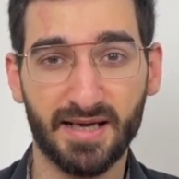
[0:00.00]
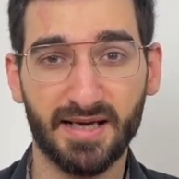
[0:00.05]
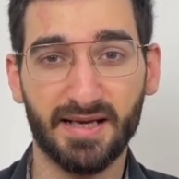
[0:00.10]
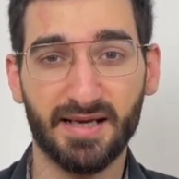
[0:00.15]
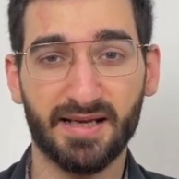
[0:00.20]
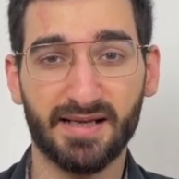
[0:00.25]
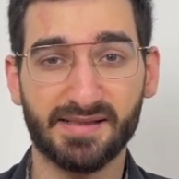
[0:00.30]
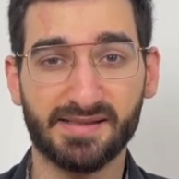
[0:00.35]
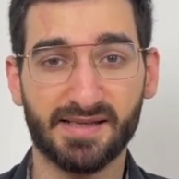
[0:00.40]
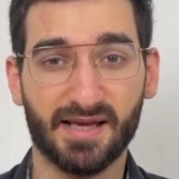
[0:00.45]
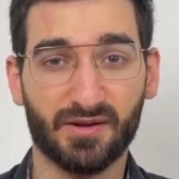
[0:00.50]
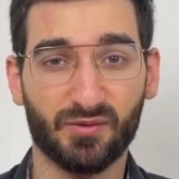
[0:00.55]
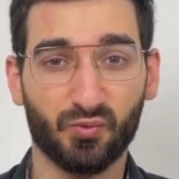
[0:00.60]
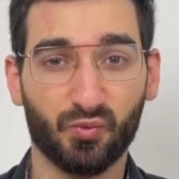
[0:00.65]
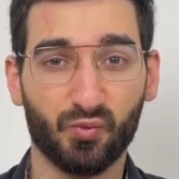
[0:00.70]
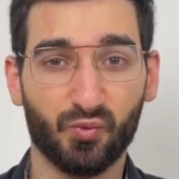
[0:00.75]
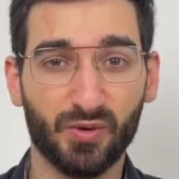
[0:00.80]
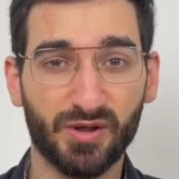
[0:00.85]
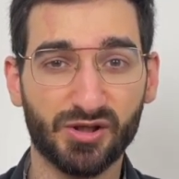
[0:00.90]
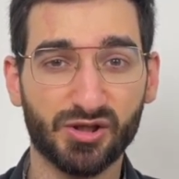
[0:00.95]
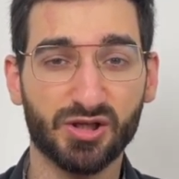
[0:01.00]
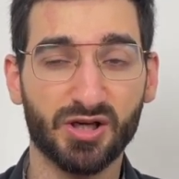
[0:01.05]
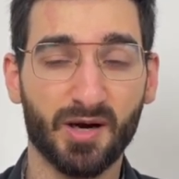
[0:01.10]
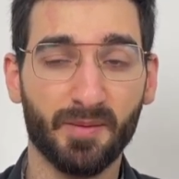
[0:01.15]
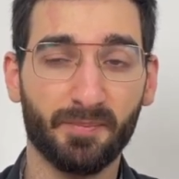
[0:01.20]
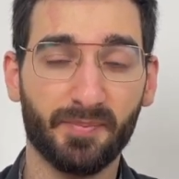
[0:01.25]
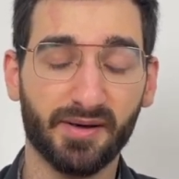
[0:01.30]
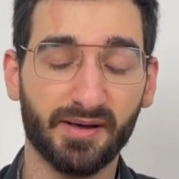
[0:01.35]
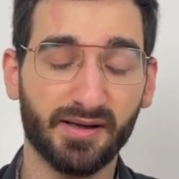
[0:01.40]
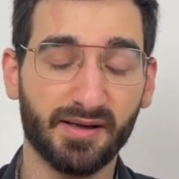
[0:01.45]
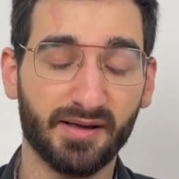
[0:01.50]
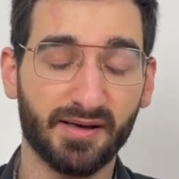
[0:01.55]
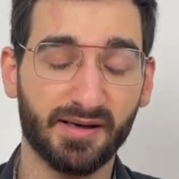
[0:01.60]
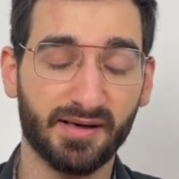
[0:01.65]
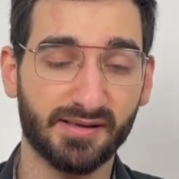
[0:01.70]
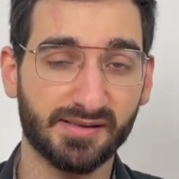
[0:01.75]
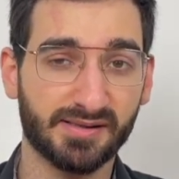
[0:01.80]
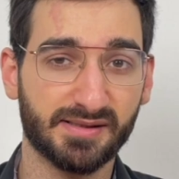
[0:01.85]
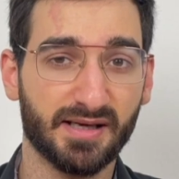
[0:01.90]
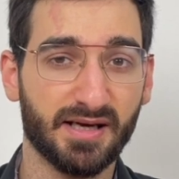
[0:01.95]
is that which company it
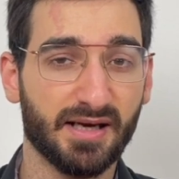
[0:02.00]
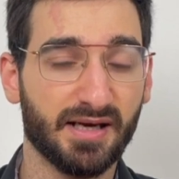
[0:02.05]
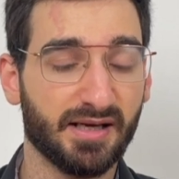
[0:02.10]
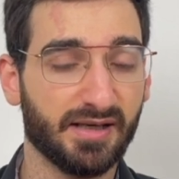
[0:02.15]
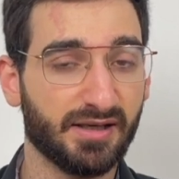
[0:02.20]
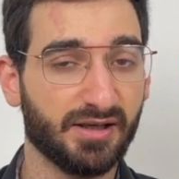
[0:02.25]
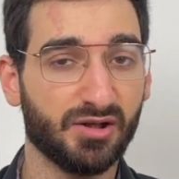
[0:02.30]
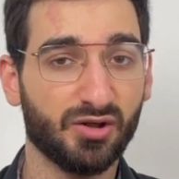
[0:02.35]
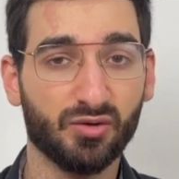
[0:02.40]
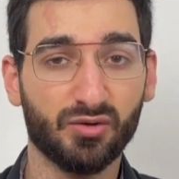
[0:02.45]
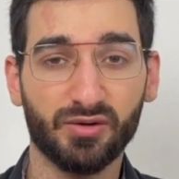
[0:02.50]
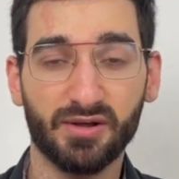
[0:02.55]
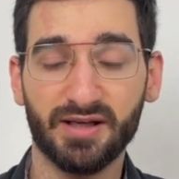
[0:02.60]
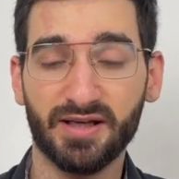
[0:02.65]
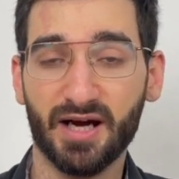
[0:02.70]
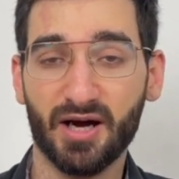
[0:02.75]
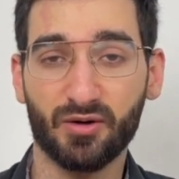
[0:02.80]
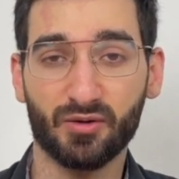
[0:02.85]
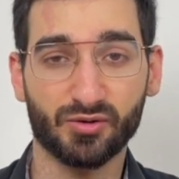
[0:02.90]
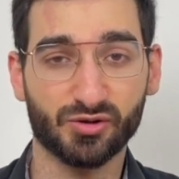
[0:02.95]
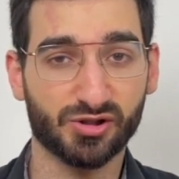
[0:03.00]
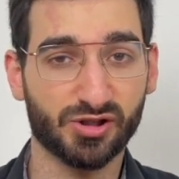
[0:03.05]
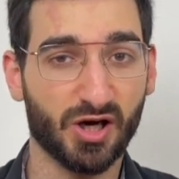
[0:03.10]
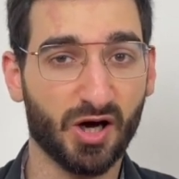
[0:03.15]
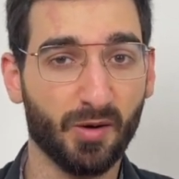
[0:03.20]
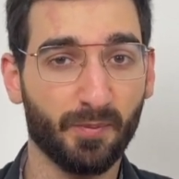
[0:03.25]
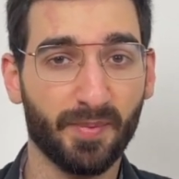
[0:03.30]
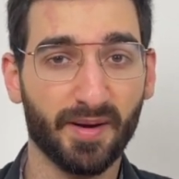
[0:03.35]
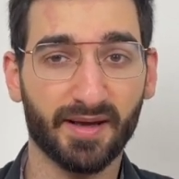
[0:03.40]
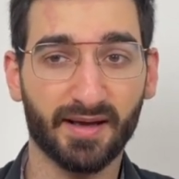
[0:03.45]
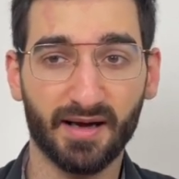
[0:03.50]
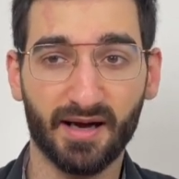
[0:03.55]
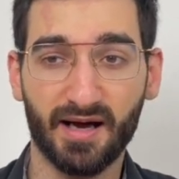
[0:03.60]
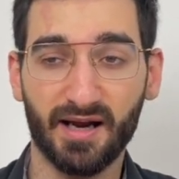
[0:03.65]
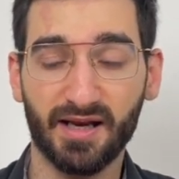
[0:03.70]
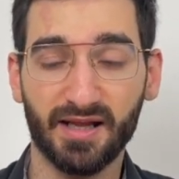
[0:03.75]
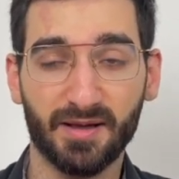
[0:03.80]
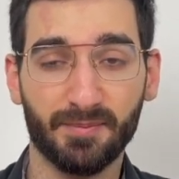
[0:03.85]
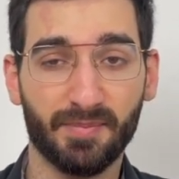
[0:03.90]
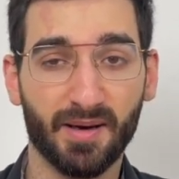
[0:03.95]
is, NIO, Li Auto, Xpeng,
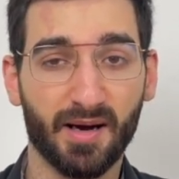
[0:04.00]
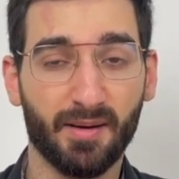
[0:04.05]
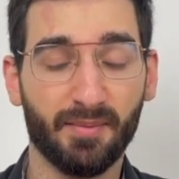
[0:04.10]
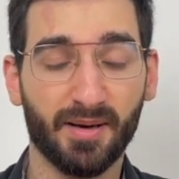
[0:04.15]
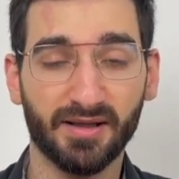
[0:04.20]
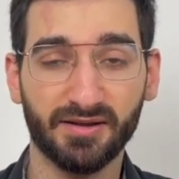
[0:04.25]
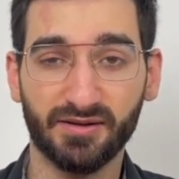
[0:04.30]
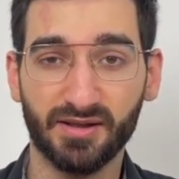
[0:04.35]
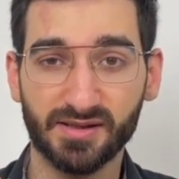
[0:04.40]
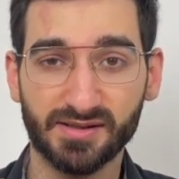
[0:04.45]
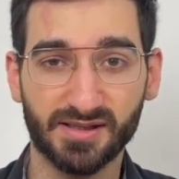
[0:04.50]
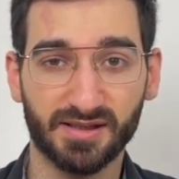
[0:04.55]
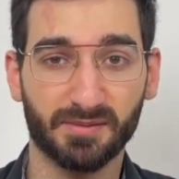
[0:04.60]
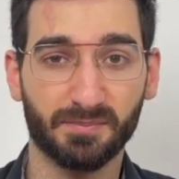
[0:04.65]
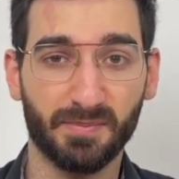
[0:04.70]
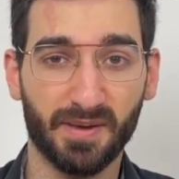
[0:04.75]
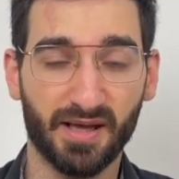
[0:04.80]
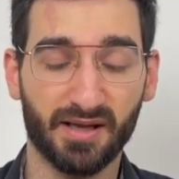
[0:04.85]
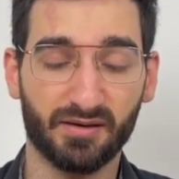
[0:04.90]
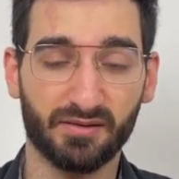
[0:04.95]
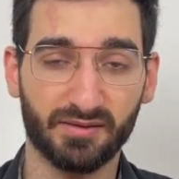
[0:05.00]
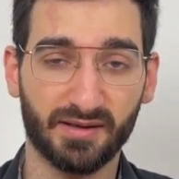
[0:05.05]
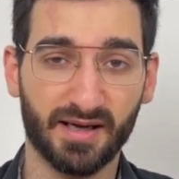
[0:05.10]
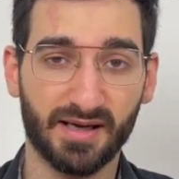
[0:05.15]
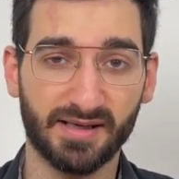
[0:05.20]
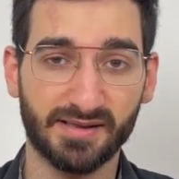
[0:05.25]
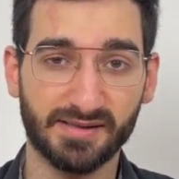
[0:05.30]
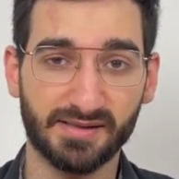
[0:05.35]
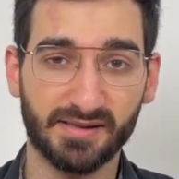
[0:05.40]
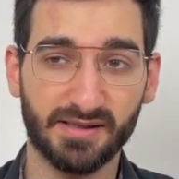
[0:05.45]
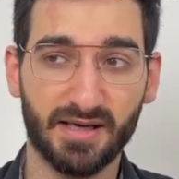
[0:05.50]
Alibaba, doesn't matter, guys.